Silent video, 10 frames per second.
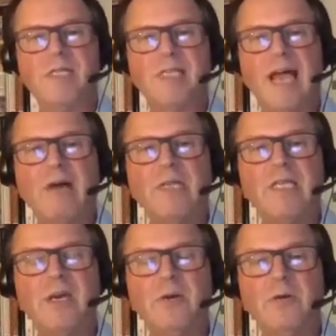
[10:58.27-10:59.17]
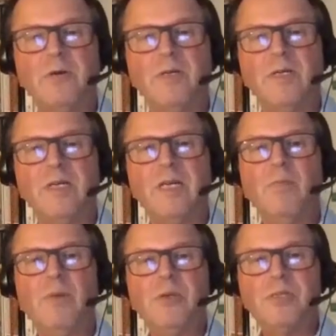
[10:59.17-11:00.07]
It's now in you,
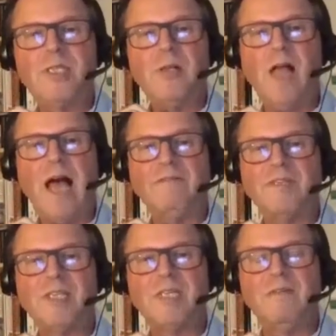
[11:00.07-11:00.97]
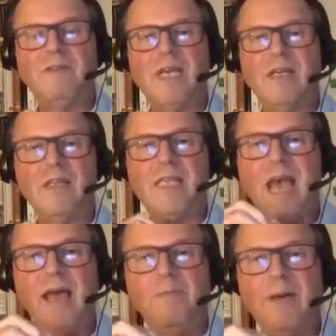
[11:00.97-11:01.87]
but you still have a certificate the
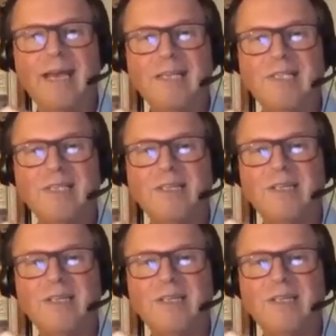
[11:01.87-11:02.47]
apex